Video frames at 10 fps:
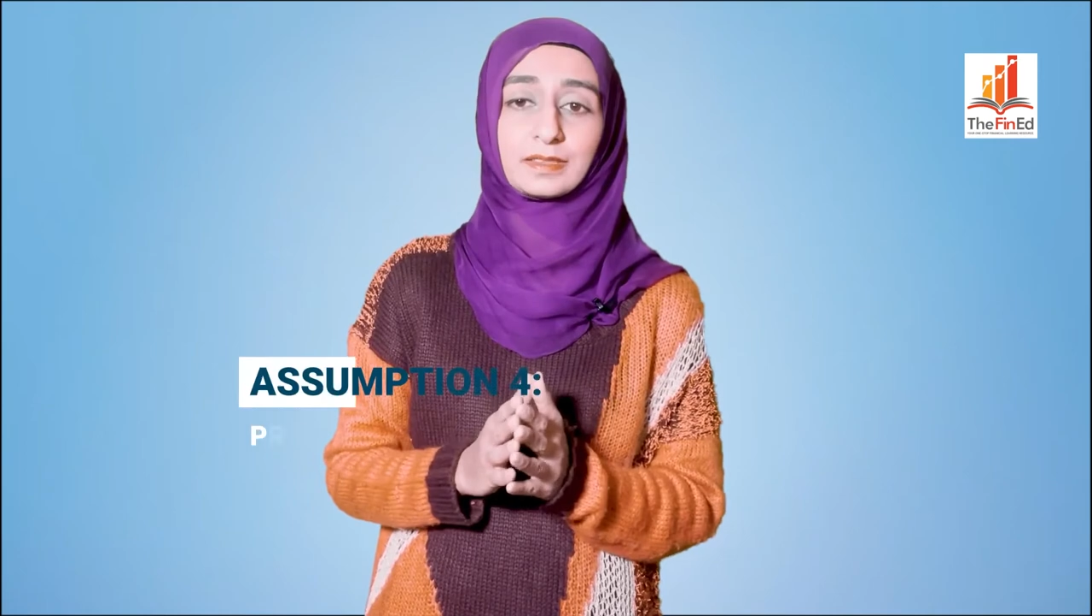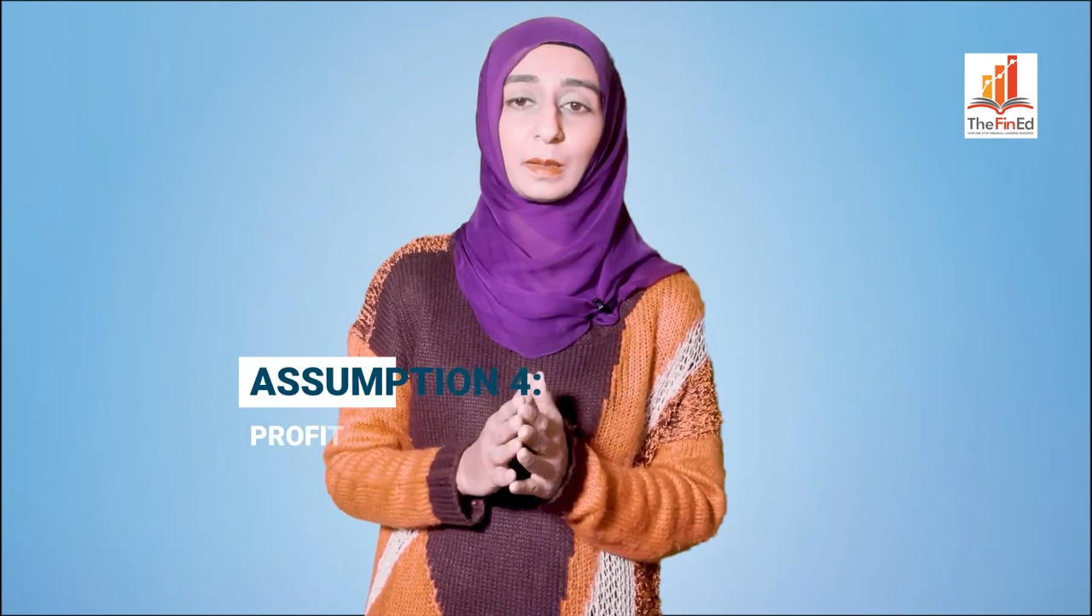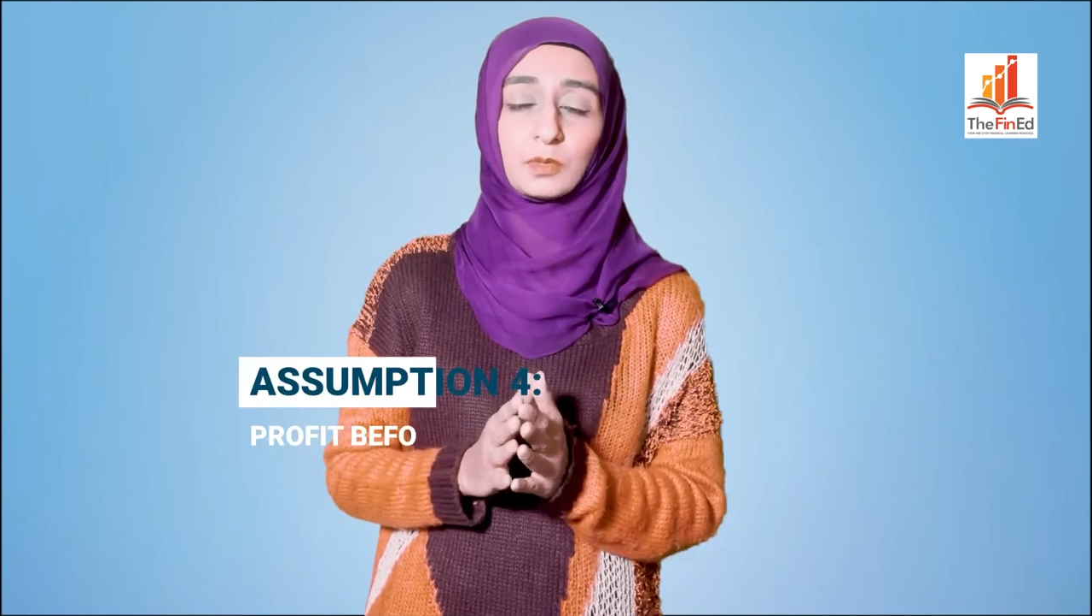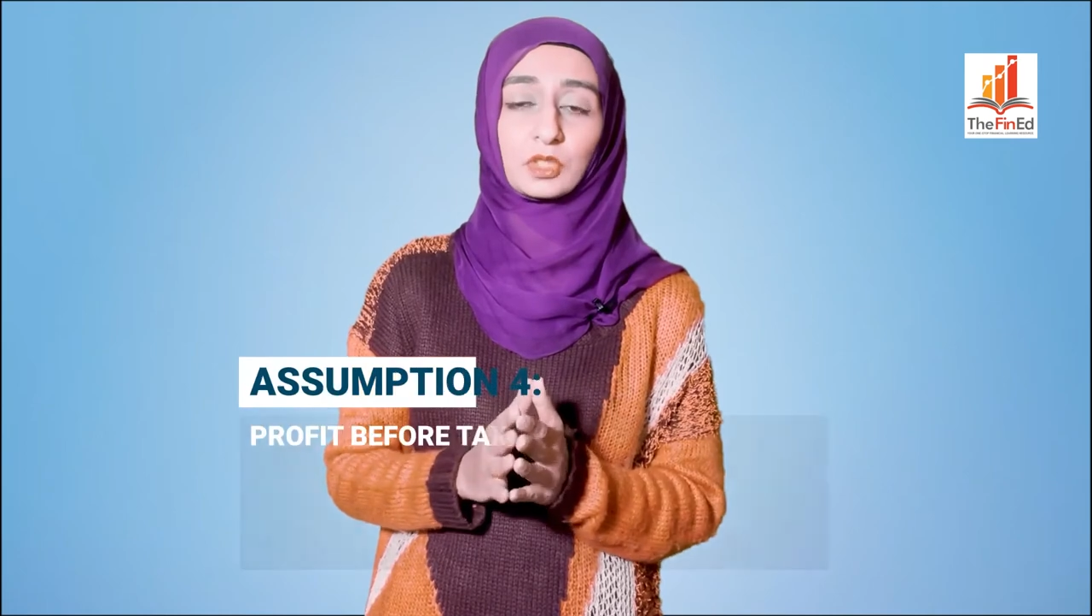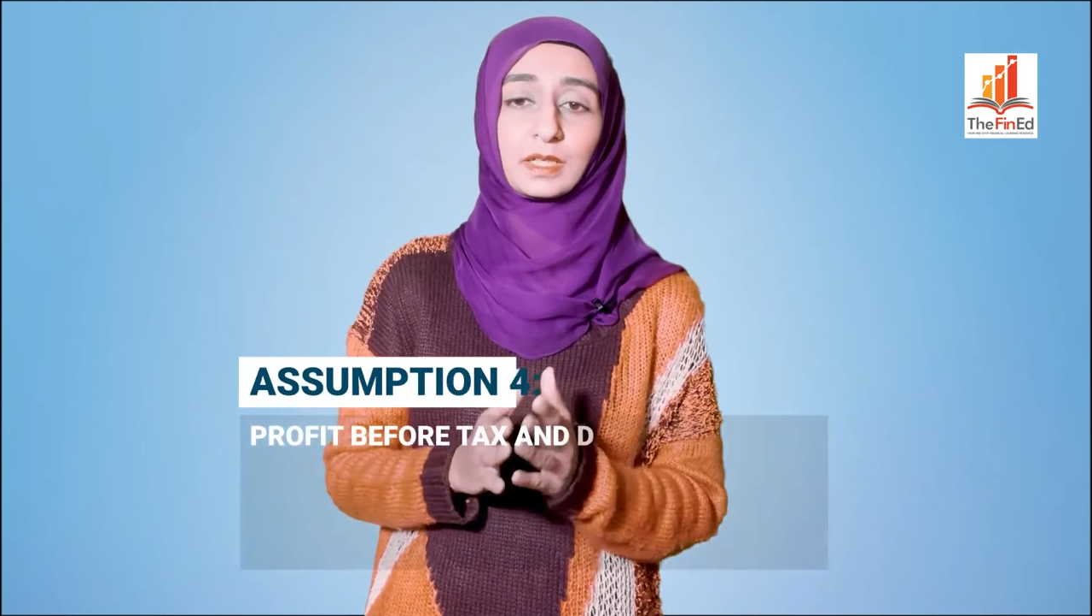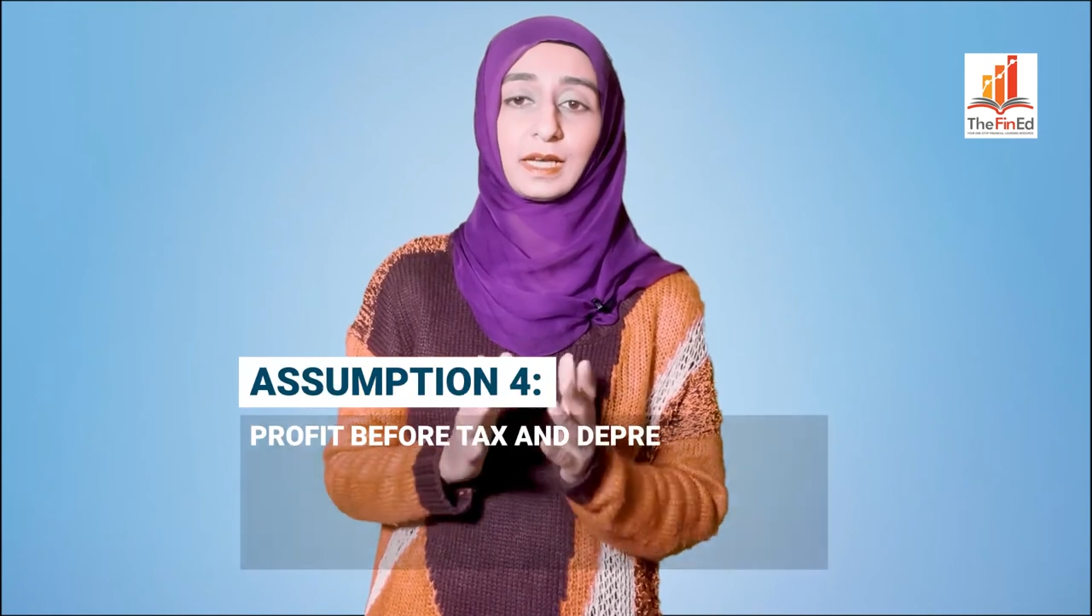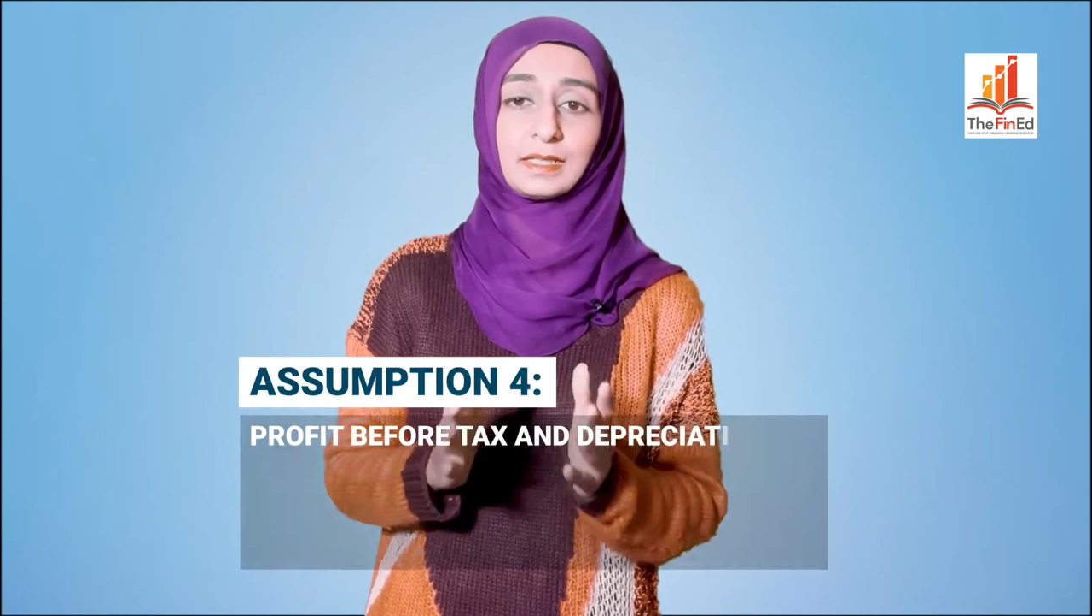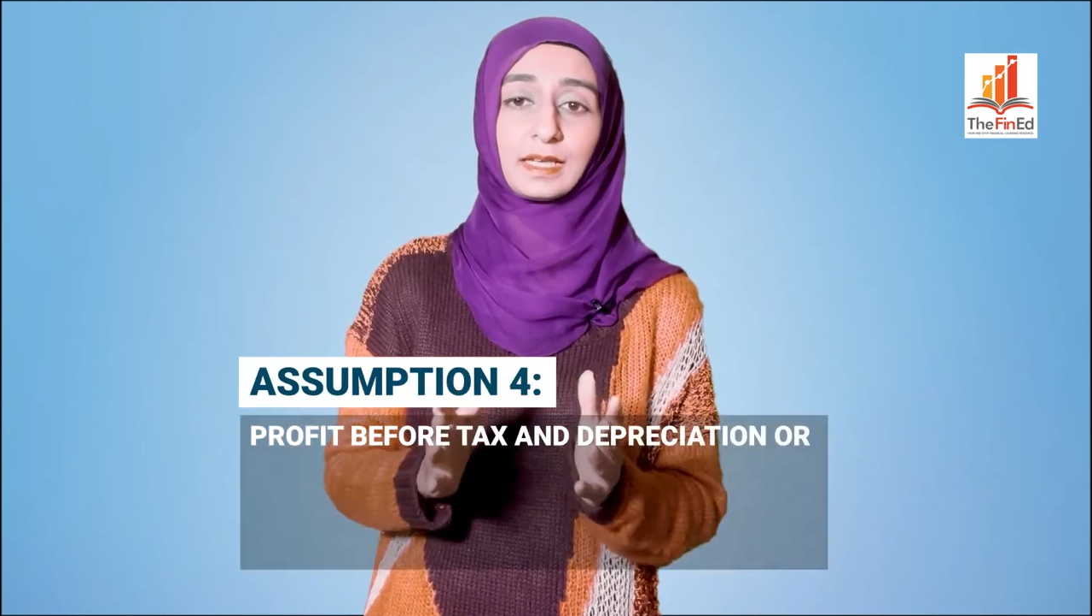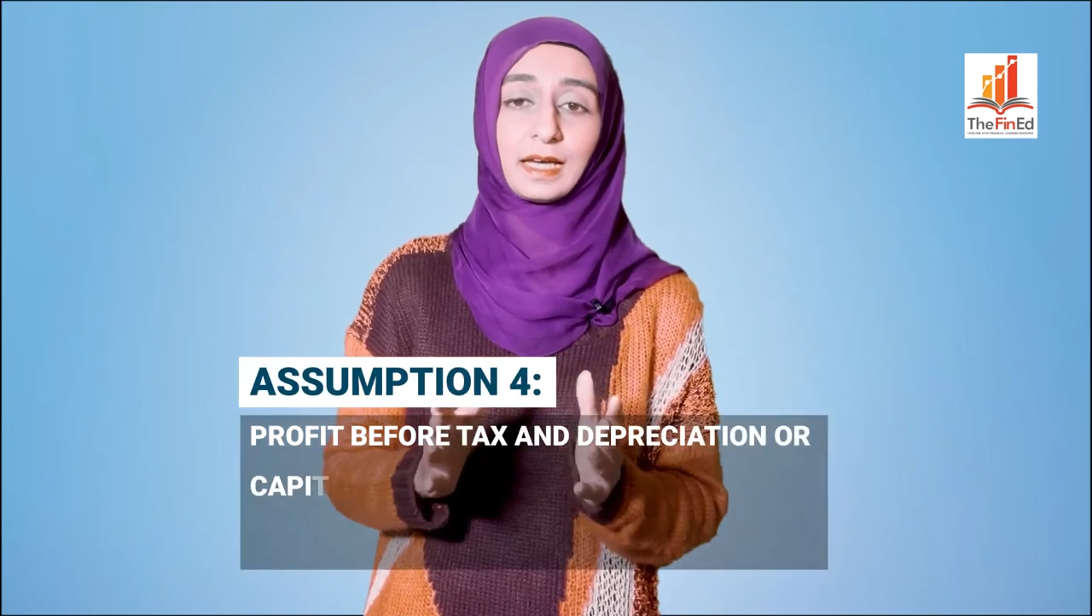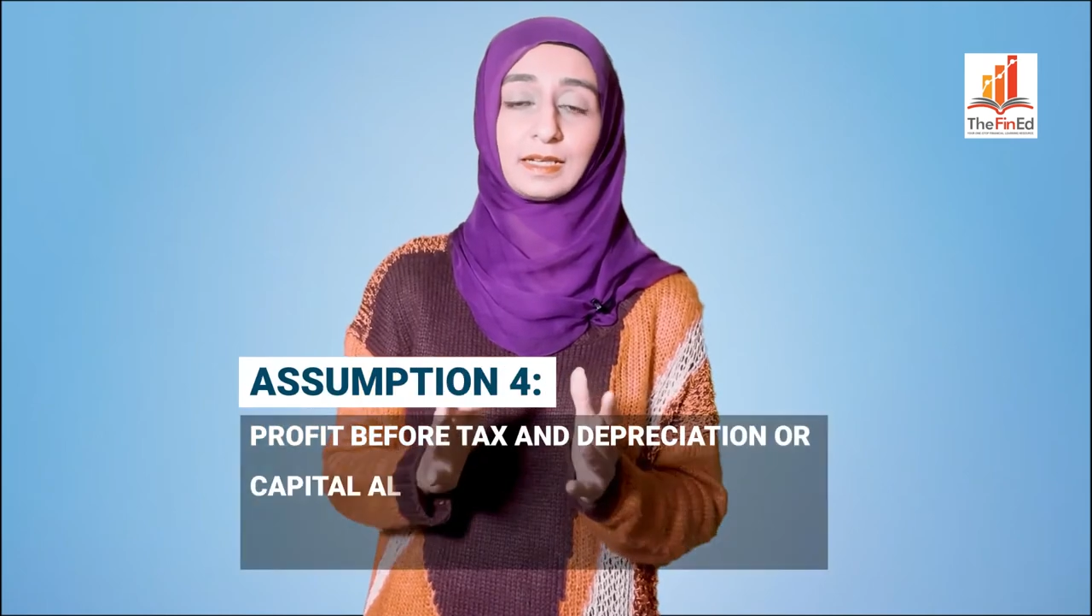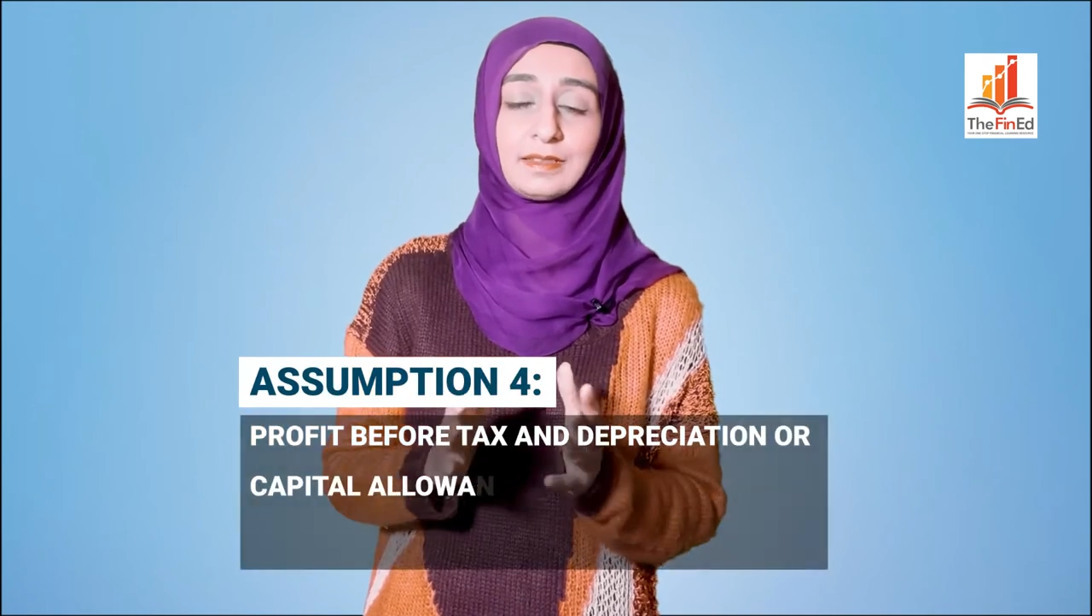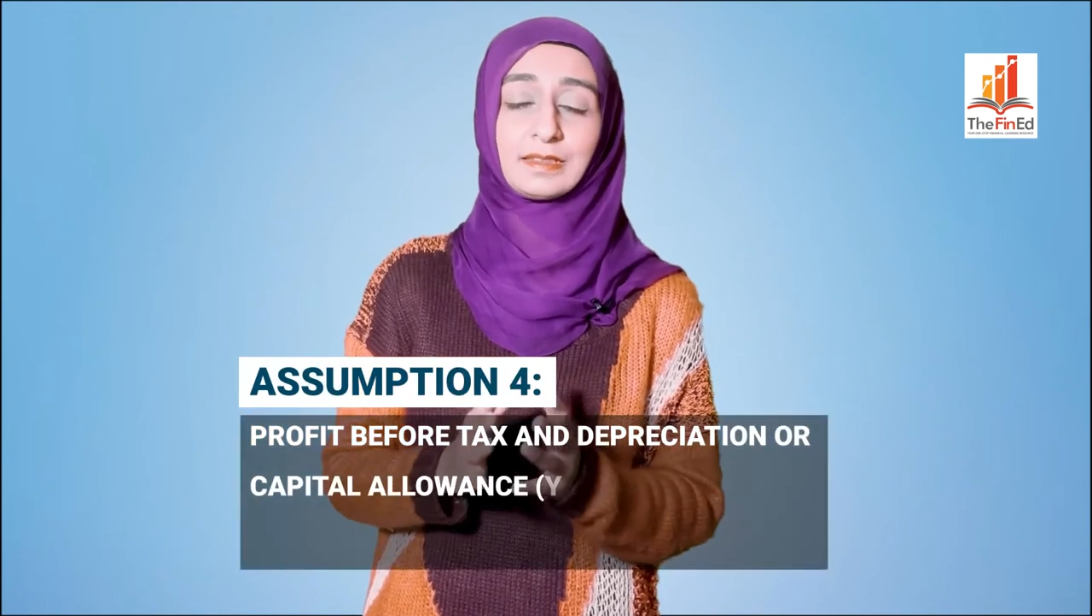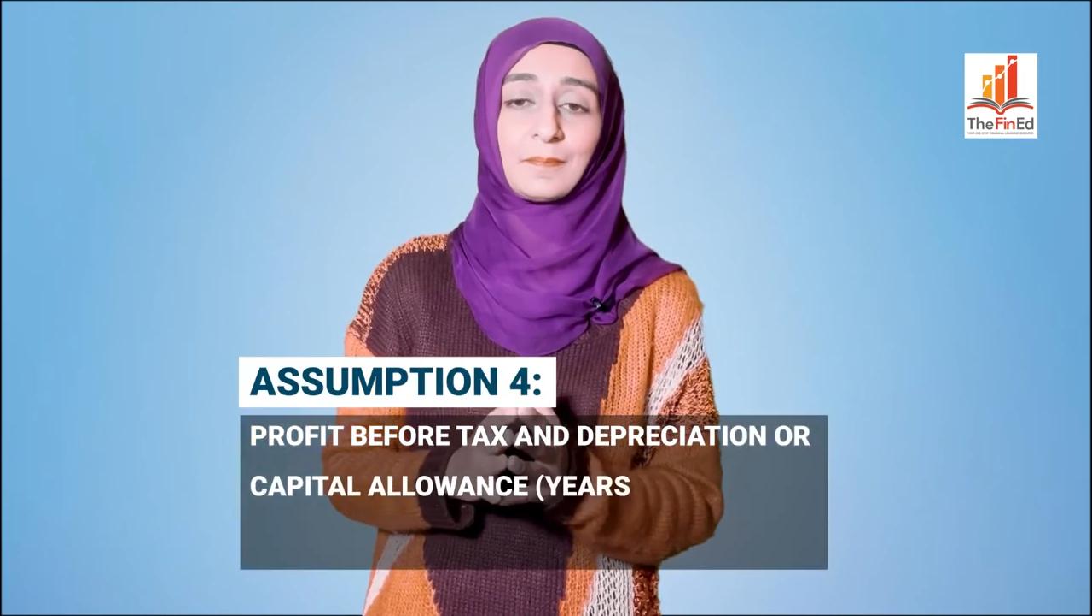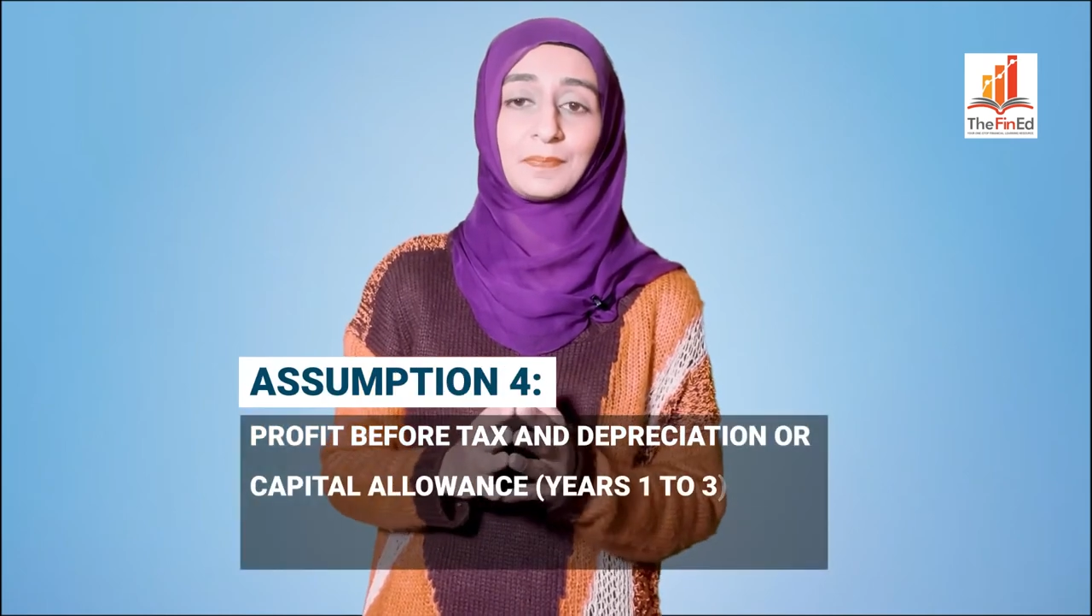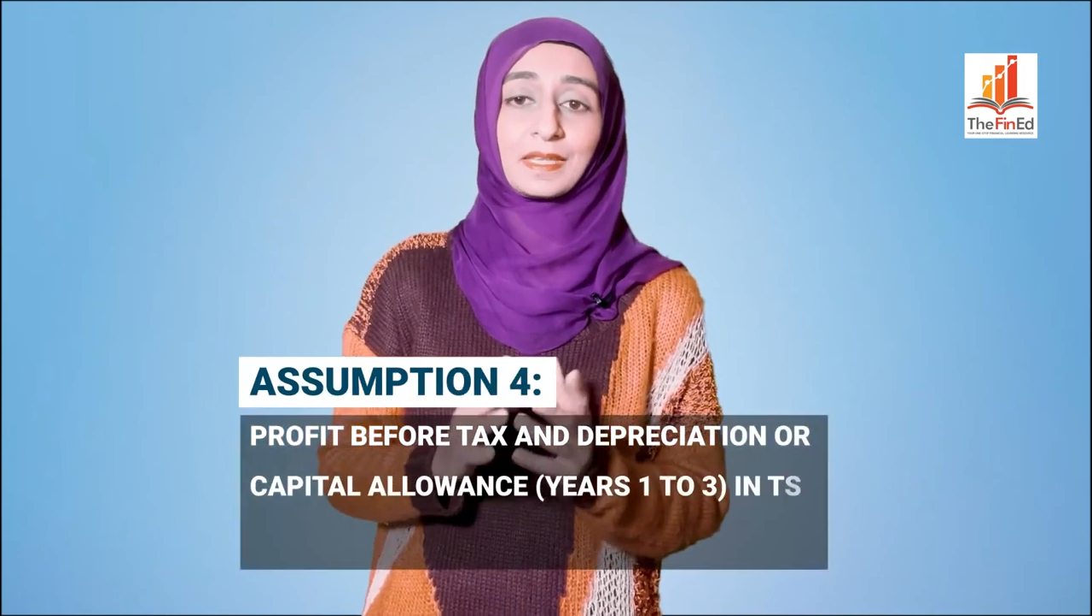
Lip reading: assumption, and that is